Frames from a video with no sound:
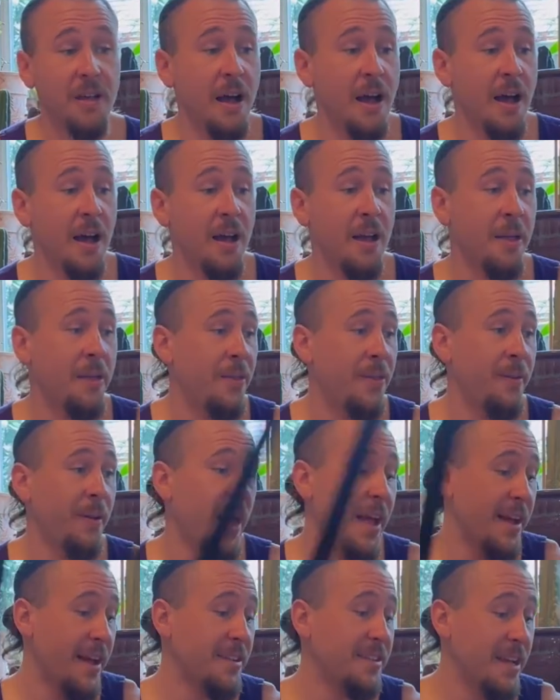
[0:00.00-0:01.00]

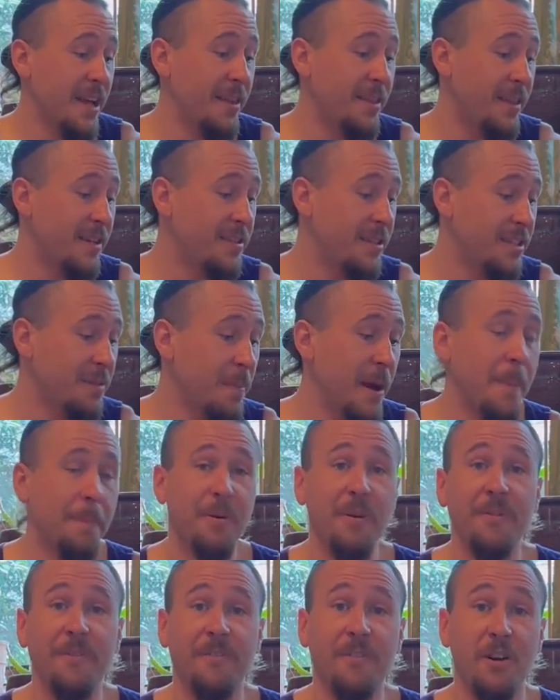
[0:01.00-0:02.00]
Like I said, this is my
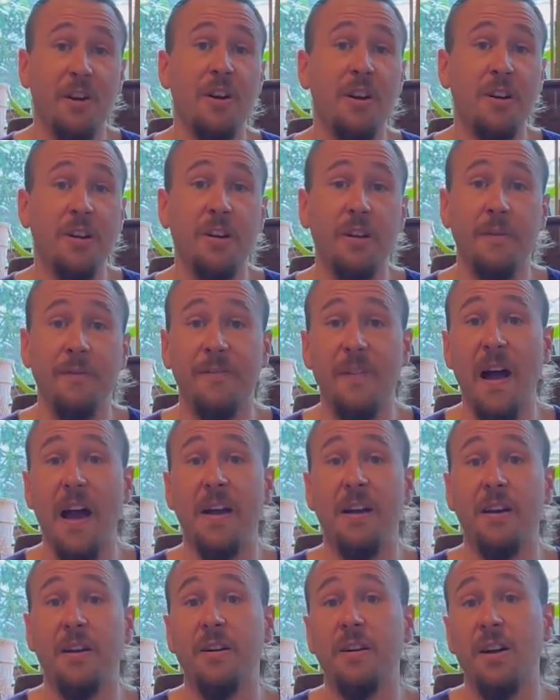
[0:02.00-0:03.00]
preferred
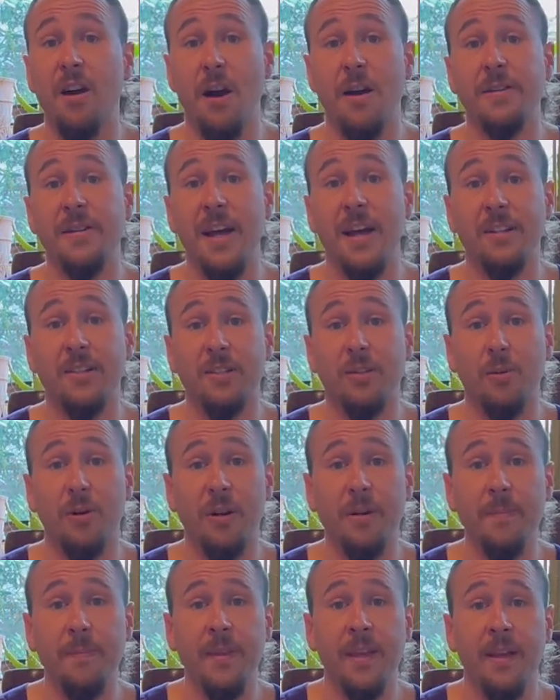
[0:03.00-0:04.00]
fire contact
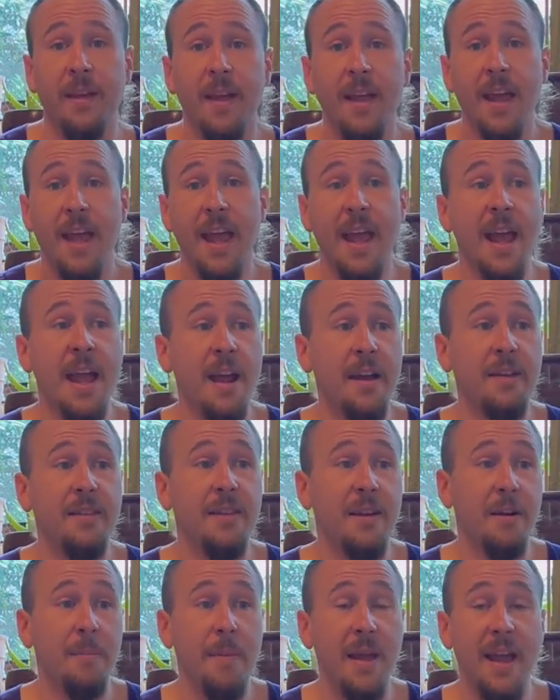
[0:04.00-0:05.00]
sword, and
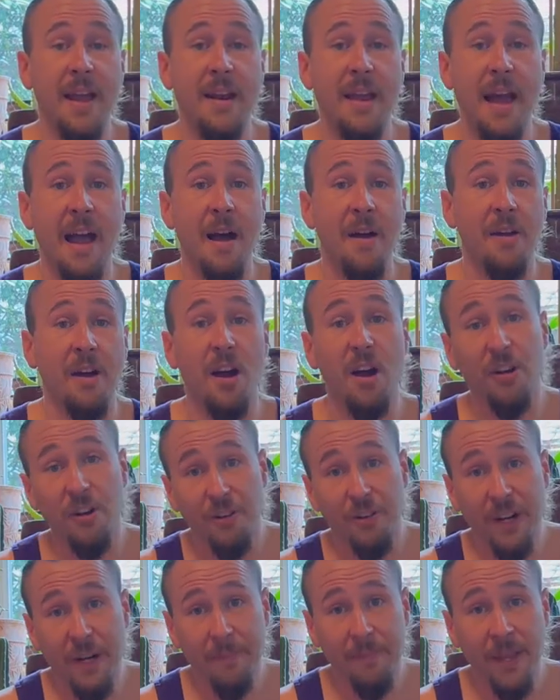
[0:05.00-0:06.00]
they're made out of
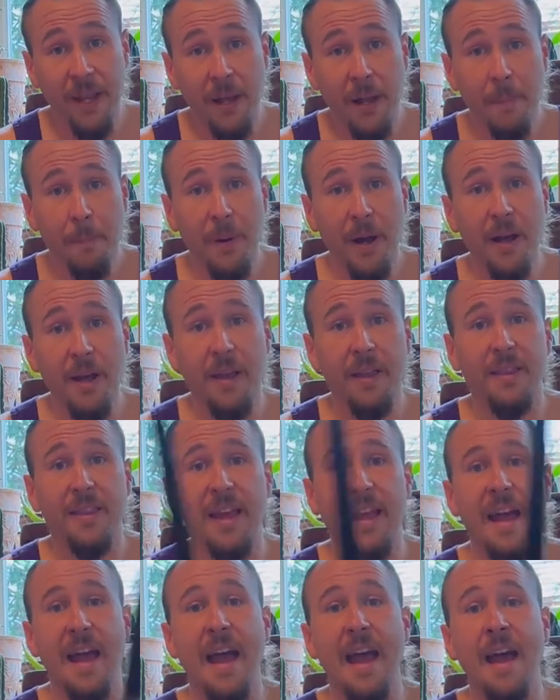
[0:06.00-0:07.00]
Hungary, but
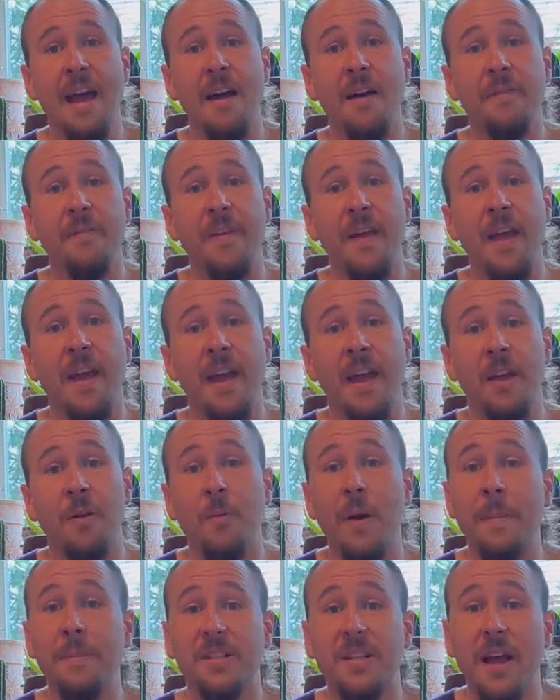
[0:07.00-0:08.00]
they have a
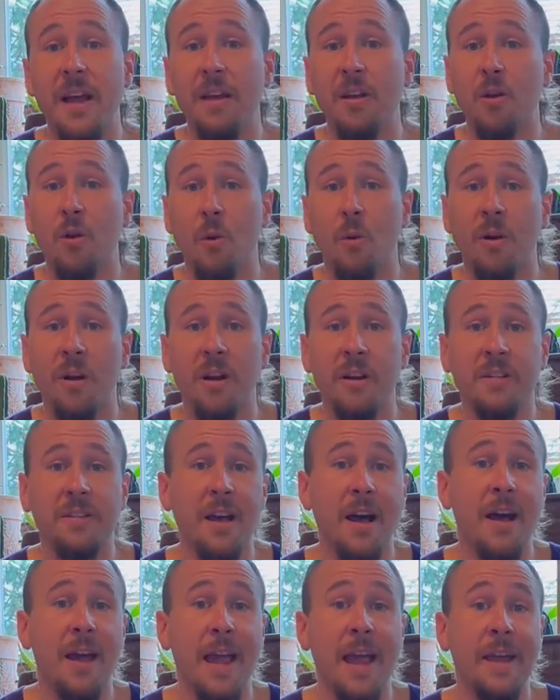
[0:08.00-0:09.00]
website,
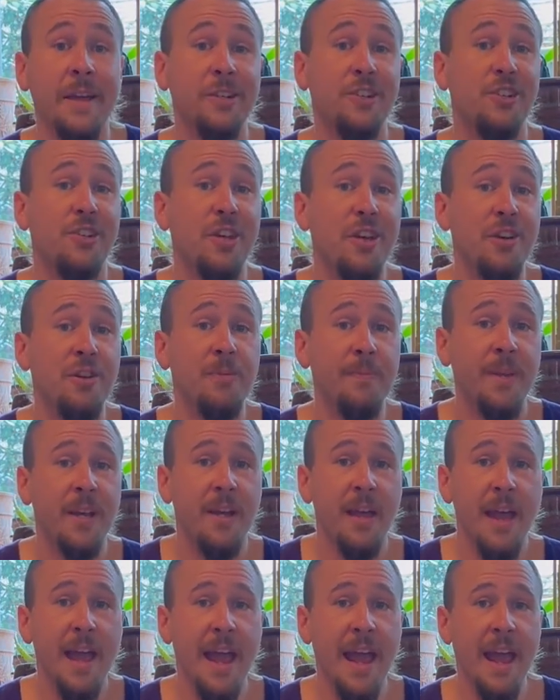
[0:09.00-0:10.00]
Gora.hu,
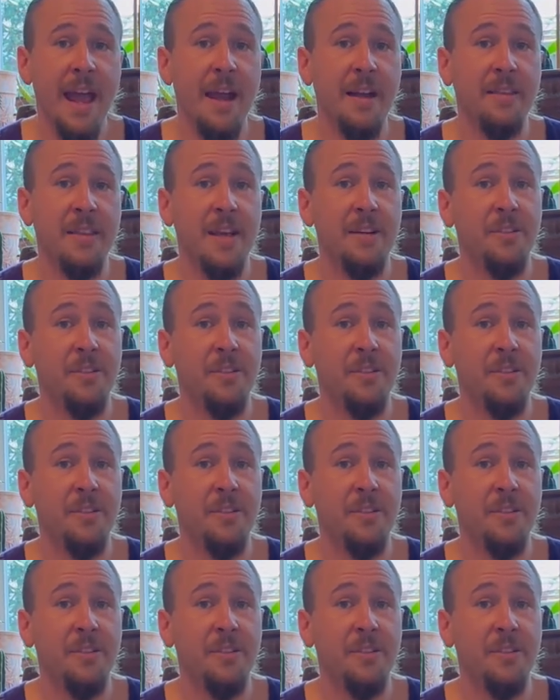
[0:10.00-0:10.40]
and they